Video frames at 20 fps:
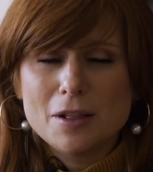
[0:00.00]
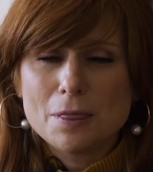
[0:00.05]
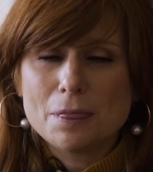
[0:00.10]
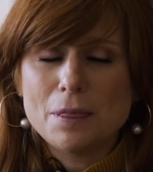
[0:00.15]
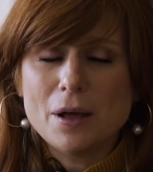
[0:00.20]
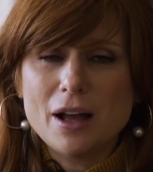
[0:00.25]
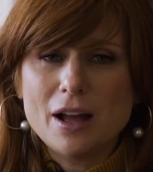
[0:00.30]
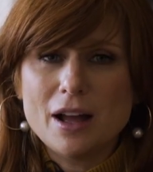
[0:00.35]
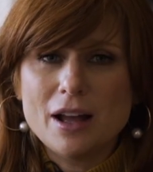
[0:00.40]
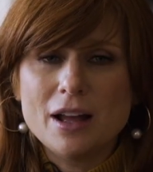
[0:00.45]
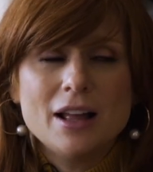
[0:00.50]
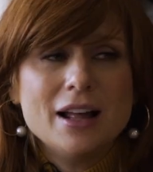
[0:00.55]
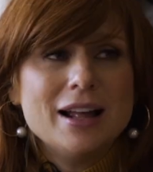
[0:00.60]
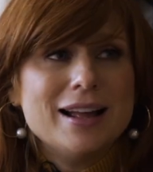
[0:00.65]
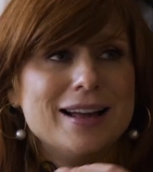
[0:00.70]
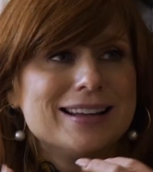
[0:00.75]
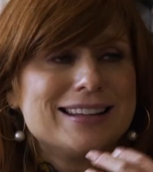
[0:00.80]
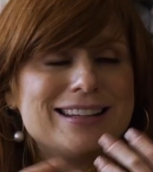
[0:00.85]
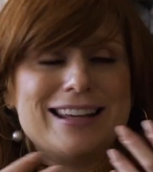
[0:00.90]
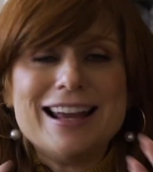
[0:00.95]
The
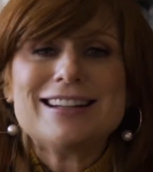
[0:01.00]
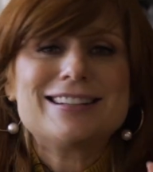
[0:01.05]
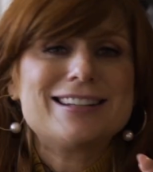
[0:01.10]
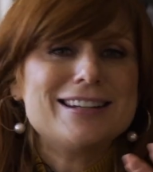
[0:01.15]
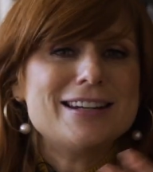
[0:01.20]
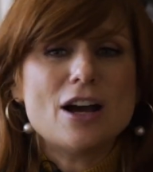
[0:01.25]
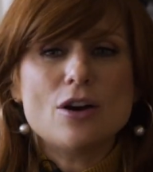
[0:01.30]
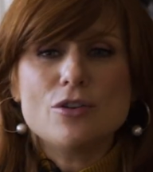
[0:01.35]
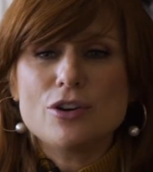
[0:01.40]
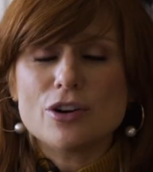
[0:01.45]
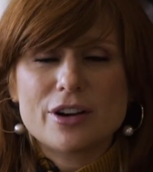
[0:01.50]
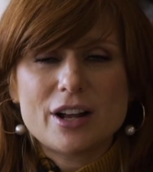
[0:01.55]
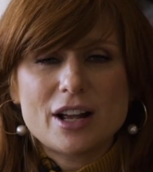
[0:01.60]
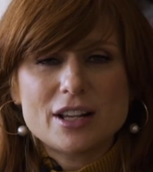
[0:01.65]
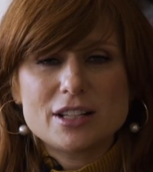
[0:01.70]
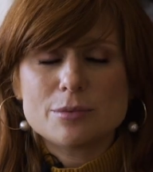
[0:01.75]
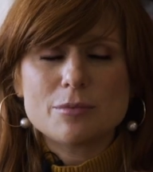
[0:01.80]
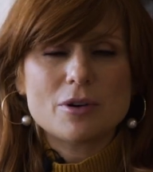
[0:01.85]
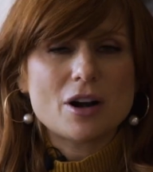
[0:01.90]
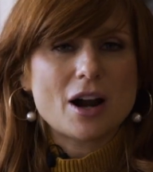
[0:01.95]
get to know your
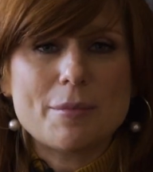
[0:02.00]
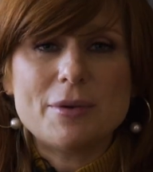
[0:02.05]
customer,